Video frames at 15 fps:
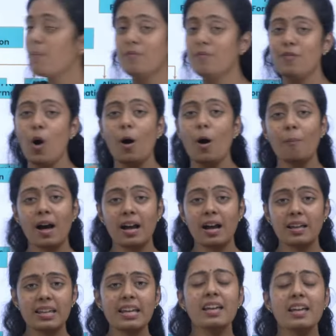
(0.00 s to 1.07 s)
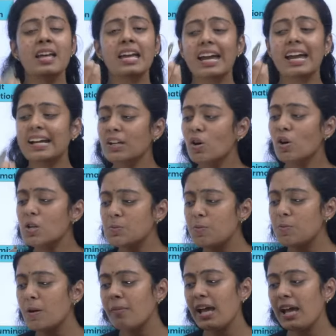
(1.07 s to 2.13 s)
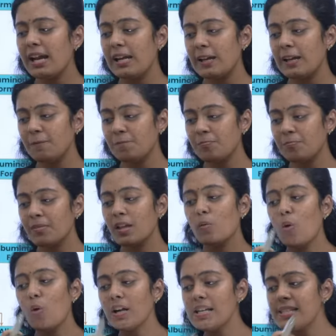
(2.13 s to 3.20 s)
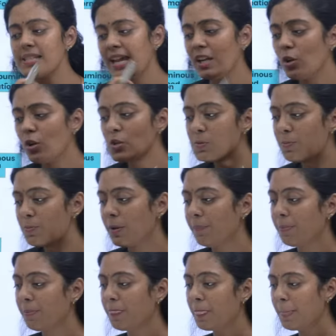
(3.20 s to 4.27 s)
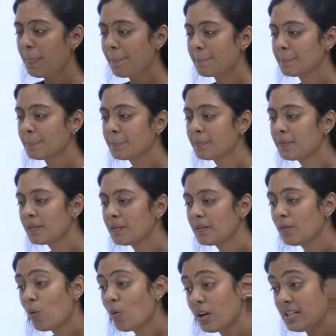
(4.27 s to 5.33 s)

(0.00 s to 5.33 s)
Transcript: form agudhu. Endosperm na enna? What is endosperm? What is